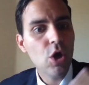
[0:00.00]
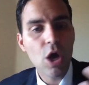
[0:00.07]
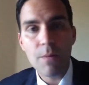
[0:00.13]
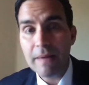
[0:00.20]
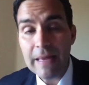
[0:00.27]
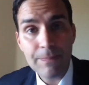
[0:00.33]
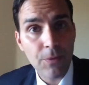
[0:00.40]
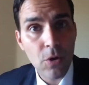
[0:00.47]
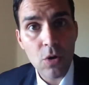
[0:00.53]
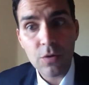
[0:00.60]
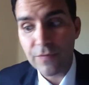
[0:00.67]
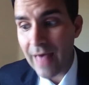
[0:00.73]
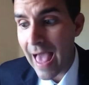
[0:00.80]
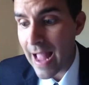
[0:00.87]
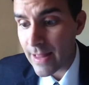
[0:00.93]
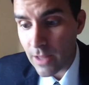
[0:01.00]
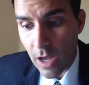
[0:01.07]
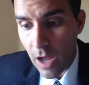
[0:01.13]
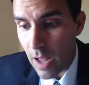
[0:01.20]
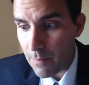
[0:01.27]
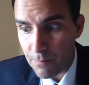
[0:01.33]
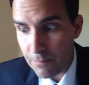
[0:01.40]
people that
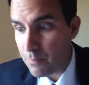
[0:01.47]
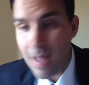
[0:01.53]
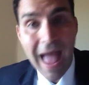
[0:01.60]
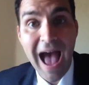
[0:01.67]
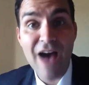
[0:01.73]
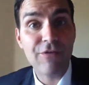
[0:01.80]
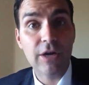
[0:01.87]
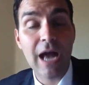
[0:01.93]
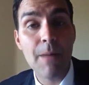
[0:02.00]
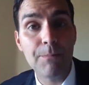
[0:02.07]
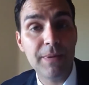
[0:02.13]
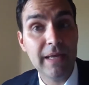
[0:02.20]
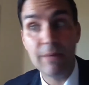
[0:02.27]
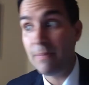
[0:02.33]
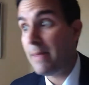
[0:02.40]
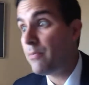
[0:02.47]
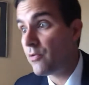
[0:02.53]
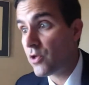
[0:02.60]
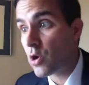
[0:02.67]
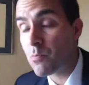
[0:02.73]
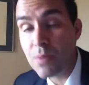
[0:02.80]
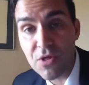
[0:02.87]
have a company, people
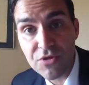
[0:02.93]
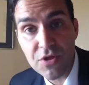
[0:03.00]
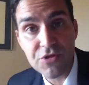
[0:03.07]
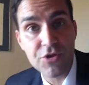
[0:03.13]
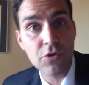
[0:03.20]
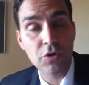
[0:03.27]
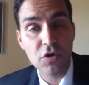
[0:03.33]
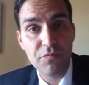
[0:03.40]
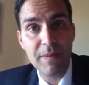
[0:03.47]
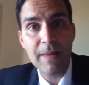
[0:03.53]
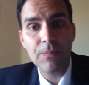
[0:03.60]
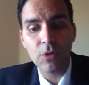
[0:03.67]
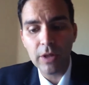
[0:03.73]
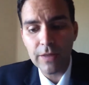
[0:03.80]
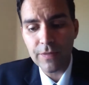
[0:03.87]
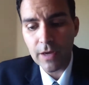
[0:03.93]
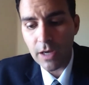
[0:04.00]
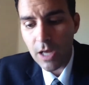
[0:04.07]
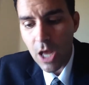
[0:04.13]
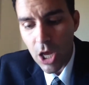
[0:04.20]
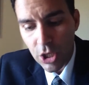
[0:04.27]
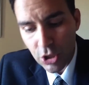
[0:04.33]
that are business owners, people in the,
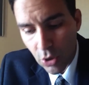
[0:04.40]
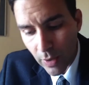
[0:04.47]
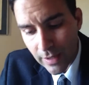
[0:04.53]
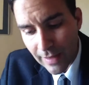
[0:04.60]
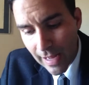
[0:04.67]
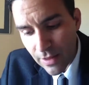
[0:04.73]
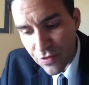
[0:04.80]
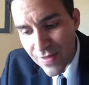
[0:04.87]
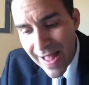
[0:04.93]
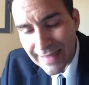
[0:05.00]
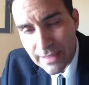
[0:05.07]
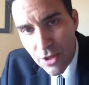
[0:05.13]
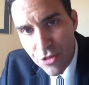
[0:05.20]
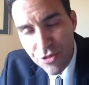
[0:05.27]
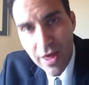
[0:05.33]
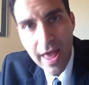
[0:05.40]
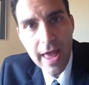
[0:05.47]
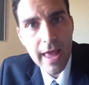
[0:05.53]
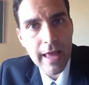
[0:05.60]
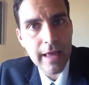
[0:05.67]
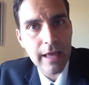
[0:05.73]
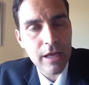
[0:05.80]
and that's not to
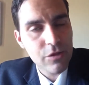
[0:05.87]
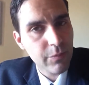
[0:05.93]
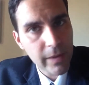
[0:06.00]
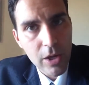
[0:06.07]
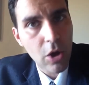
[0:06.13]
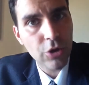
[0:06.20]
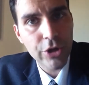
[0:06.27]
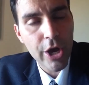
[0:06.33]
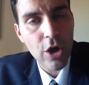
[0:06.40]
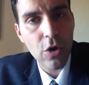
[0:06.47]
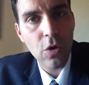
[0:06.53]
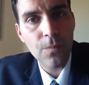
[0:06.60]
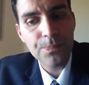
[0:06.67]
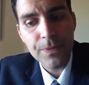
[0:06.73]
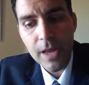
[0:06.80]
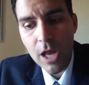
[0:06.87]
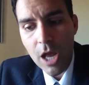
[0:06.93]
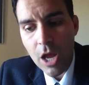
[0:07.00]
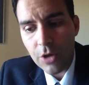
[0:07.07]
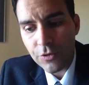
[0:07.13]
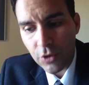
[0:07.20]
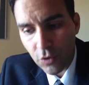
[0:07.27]
say, because we all know,
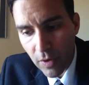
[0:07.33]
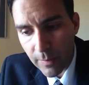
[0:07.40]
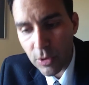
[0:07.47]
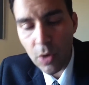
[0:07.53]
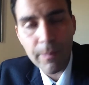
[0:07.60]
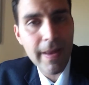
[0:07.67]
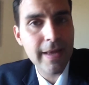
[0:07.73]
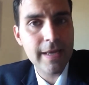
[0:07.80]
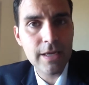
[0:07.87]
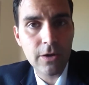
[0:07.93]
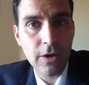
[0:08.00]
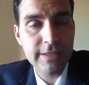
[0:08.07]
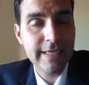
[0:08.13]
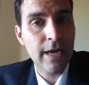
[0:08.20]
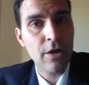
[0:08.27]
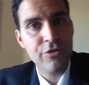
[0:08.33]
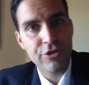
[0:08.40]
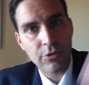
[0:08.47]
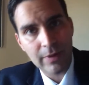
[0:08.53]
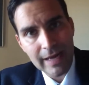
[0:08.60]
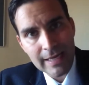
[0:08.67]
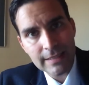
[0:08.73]
the criminal banking cartels that
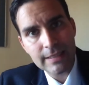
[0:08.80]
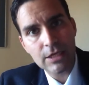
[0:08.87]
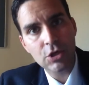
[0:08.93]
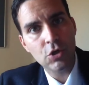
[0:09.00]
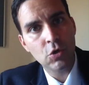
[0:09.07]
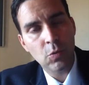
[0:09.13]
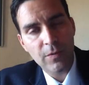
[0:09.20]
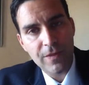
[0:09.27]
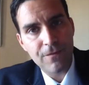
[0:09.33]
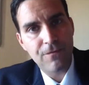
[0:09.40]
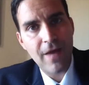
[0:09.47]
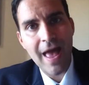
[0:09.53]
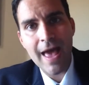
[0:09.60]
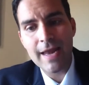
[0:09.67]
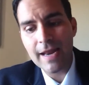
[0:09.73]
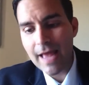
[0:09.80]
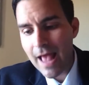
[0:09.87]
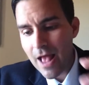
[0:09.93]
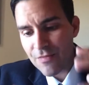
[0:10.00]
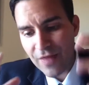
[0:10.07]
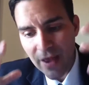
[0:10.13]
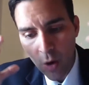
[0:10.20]
are in cahoot with the Fed,
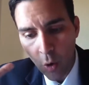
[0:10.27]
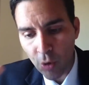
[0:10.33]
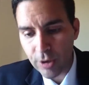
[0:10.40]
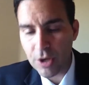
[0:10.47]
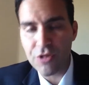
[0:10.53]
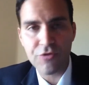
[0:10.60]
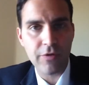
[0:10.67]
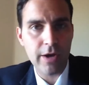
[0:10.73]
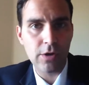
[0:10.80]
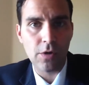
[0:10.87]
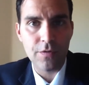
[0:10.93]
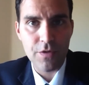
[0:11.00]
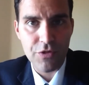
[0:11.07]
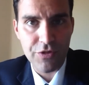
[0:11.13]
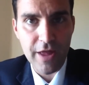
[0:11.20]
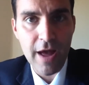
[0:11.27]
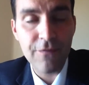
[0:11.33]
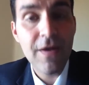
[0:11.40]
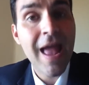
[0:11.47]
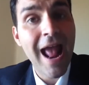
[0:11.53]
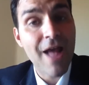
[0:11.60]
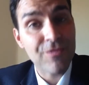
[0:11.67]
they orchestrate all this stuff.
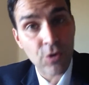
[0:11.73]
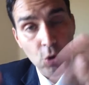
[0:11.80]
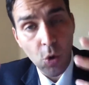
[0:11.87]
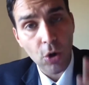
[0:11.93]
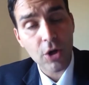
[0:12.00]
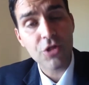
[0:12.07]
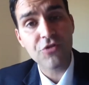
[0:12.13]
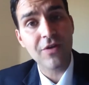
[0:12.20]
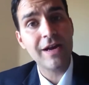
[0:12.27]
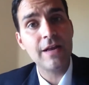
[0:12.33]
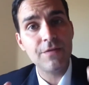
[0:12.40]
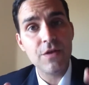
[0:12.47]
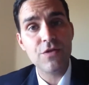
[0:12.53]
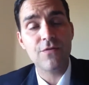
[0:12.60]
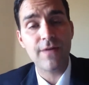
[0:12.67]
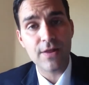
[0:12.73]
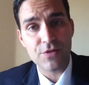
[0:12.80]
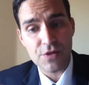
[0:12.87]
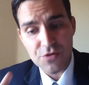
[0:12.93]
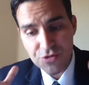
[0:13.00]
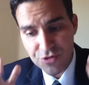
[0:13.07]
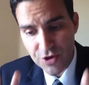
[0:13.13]
And they're orchestrating these events
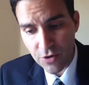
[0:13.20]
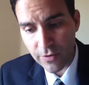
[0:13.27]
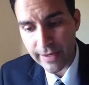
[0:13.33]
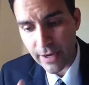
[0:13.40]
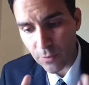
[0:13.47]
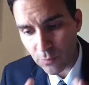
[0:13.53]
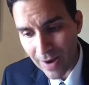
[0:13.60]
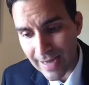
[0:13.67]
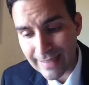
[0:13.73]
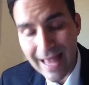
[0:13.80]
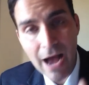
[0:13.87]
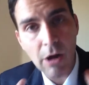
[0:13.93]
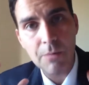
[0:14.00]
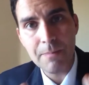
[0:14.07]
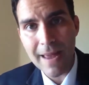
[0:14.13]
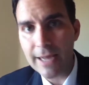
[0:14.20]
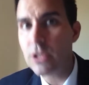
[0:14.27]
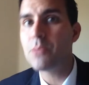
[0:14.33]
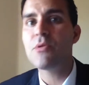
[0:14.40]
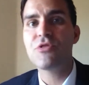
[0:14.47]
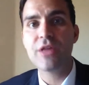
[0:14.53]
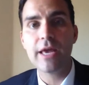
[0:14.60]
in Syria right now. And make no
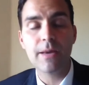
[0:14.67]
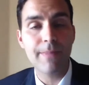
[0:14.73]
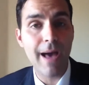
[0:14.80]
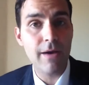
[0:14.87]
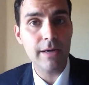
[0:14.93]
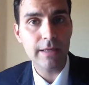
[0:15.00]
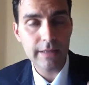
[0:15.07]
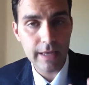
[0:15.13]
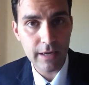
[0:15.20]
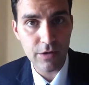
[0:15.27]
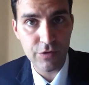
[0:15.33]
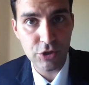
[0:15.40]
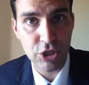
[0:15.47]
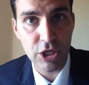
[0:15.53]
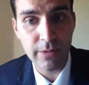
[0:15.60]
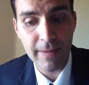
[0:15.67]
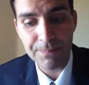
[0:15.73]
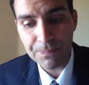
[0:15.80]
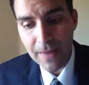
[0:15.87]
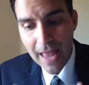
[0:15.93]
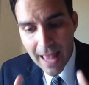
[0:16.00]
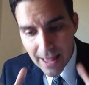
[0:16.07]
mistake about it, ladies and gentlemen,
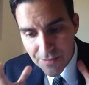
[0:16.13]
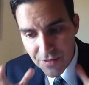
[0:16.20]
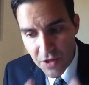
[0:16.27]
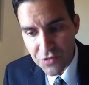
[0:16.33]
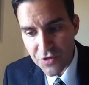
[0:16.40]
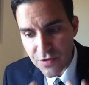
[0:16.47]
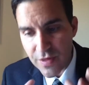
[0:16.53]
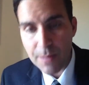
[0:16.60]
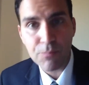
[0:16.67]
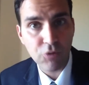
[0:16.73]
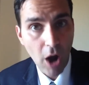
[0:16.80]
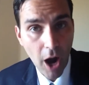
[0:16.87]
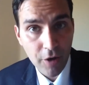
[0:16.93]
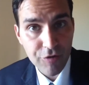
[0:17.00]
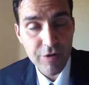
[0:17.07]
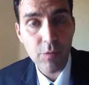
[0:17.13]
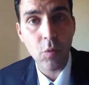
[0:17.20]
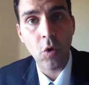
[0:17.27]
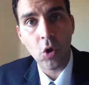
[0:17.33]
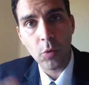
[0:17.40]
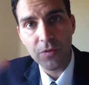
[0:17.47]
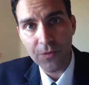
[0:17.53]
this is a proxy
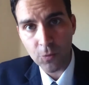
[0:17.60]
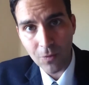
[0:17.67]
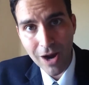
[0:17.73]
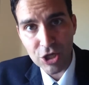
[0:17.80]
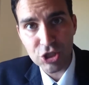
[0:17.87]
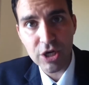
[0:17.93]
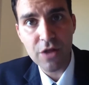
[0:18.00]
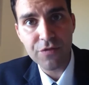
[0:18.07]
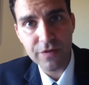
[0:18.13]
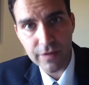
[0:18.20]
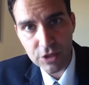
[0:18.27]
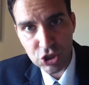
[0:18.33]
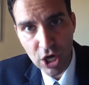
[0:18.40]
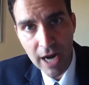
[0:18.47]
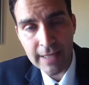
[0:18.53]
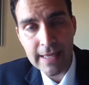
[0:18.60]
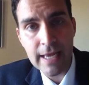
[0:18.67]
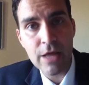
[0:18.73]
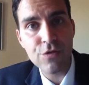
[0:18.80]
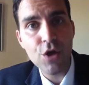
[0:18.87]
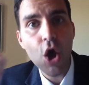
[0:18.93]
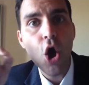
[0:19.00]
war with the Russians and the
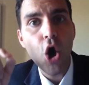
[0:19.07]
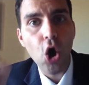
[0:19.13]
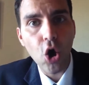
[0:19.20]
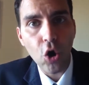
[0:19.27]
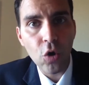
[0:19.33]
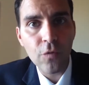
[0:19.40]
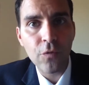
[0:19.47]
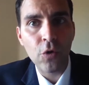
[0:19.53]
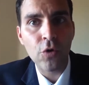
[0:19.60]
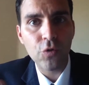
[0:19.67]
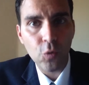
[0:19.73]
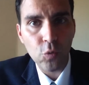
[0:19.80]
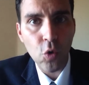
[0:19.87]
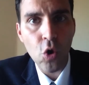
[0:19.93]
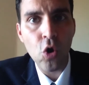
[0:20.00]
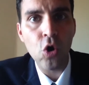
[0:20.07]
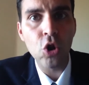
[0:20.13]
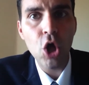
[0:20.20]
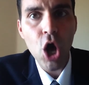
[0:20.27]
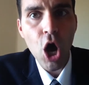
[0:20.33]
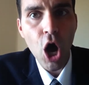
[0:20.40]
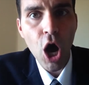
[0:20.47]
Chinese over the
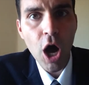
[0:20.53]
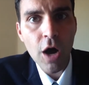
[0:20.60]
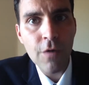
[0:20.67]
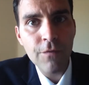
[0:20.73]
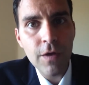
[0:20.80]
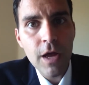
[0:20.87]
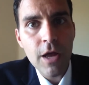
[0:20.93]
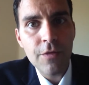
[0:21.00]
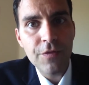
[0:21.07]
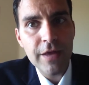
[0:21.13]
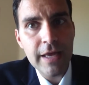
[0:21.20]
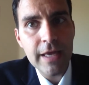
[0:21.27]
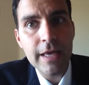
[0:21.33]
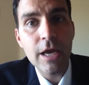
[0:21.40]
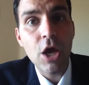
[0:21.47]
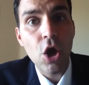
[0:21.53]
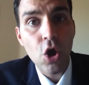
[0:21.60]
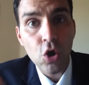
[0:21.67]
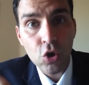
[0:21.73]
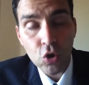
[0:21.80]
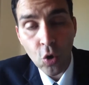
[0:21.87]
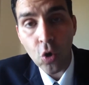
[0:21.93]
role of the
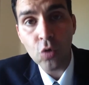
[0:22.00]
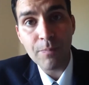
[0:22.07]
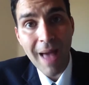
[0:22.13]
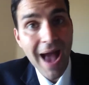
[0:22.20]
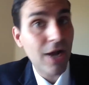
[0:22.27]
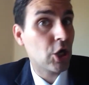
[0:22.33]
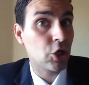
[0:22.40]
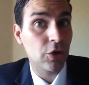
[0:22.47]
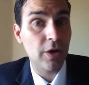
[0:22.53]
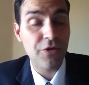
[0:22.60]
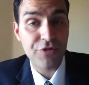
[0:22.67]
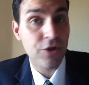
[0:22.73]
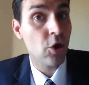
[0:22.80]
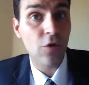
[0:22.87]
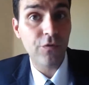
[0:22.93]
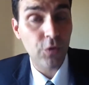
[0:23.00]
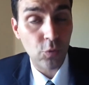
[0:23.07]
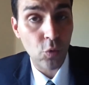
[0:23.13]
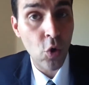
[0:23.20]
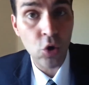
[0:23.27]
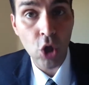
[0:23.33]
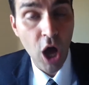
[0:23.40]
gold-backed currency over the
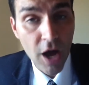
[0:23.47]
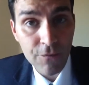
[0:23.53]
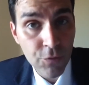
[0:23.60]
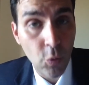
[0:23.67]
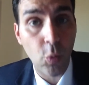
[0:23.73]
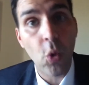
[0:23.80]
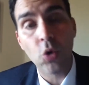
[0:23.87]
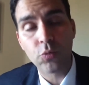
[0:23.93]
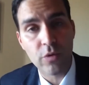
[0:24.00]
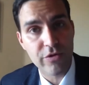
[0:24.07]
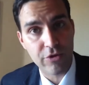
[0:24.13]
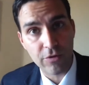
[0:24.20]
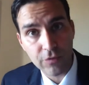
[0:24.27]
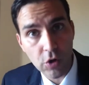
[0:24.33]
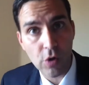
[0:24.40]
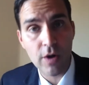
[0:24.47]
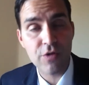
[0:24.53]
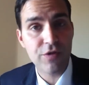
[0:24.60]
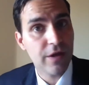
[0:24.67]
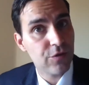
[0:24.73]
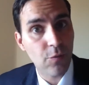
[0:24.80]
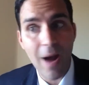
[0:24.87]
role of the world reserve
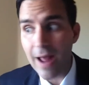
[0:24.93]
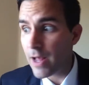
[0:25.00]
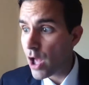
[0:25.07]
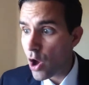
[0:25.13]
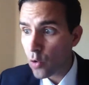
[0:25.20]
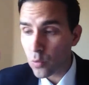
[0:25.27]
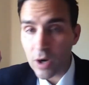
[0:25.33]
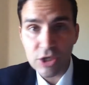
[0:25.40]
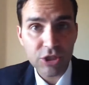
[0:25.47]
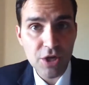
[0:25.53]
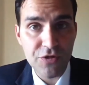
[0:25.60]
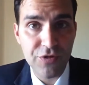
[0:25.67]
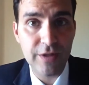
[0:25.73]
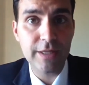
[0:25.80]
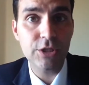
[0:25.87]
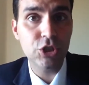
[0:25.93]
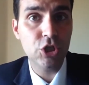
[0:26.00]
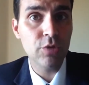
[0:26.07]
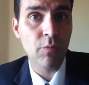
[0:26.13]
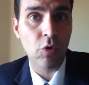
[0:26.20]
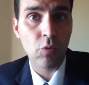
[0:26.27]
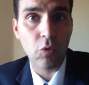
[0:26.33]
currency. It's why Russia is sending 2
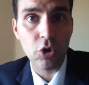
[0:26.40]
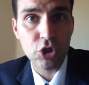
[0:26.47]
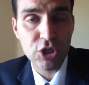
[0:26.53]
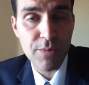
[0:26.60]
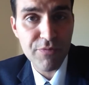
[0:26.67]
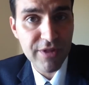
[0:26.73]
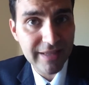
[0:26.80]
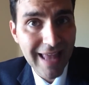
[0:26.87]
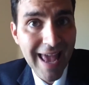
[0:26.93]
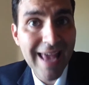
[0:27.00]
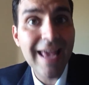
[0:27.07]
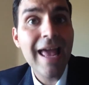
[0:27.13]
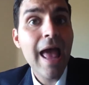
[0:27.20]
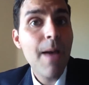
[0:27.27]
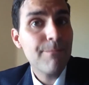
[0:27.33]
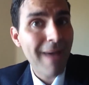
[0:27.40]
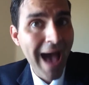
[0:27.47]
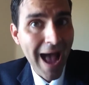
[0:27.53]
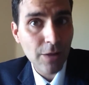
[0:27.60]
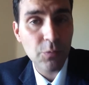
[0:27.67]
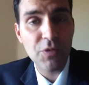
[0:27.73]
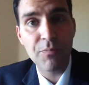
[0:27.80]
more warships today,
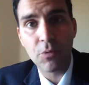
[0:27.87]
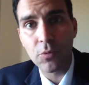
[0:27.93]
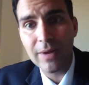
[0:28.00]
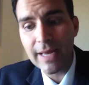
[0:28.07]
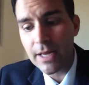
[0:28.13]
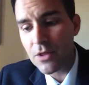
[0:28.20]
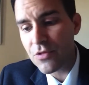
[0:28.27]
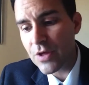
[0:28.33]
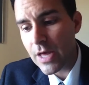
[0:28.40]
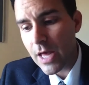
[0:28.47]
packed with Marines.